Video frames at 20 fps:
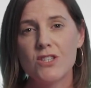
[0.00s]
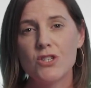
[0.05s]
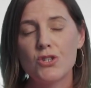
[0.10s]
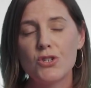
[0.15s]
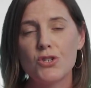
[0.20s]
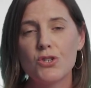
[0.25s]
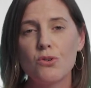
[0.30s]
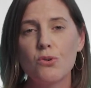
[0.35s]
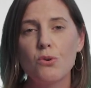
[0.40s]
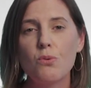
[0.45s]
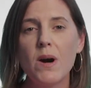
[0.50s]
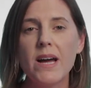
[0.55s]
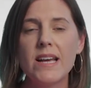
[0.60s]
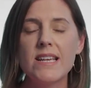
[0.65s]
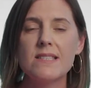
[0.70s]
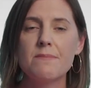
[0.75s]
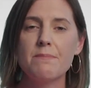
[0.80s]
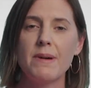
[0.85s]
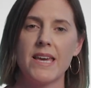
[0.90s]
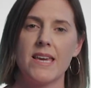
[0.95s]
you should
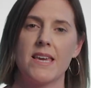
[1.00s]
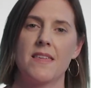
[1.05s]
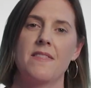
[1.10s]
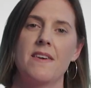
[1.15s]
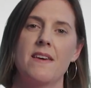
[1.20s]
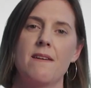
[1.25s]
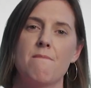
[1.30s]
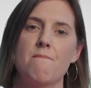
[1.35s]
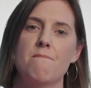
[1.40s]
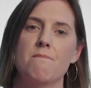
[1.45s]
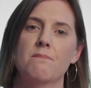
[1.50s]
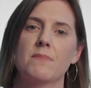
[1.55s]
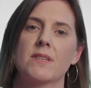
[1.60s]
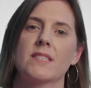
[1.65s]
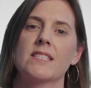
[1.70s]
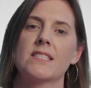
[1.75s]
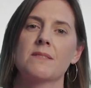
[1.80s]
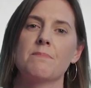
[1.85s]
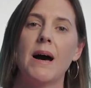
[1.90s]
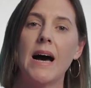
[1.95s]
always make them
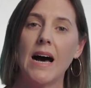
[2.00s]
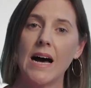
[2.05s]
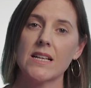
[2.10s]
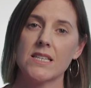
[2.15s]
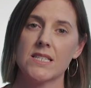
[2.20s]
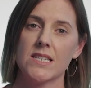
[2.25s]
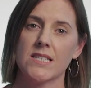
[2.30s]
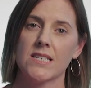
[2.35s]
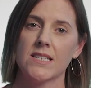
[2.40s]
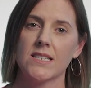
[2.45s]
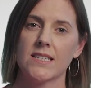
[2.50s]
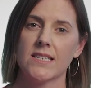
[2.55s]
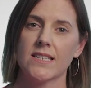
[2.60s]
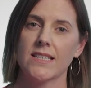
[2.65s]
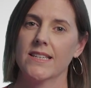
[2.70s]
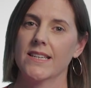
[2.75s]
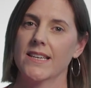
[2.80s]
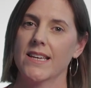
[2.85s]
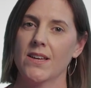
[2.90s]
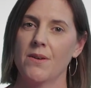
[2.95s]
SMART
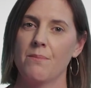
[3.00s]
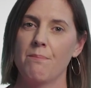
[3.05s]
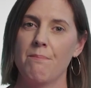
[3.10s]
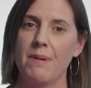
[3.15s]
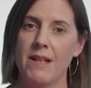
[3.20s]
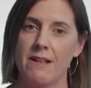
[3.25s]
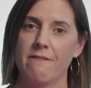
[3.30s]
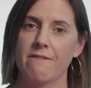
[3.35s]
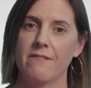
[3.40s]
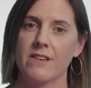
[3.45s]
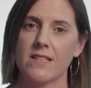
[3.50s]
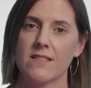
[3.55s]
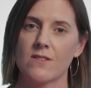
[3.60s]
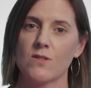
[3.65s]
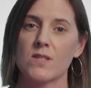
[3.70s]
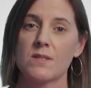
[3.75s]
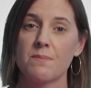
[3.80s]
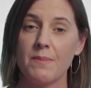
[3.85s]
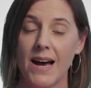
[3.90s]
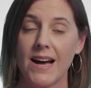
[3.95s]
benefits or
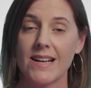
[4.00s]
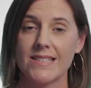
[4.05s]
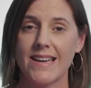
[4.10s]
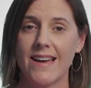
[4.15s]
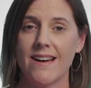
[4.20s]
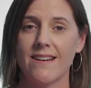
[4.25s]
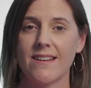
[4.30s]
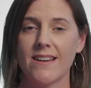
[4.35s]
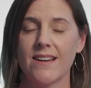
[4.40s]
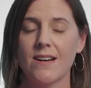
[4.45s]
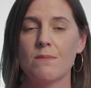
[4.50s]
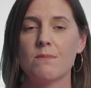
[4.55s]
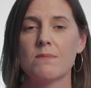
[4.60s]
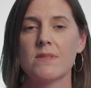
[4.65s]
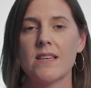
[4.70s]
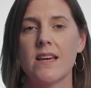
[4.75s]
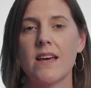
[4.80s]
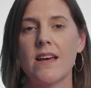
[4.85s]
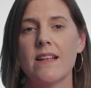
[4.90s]
SMART outcomes.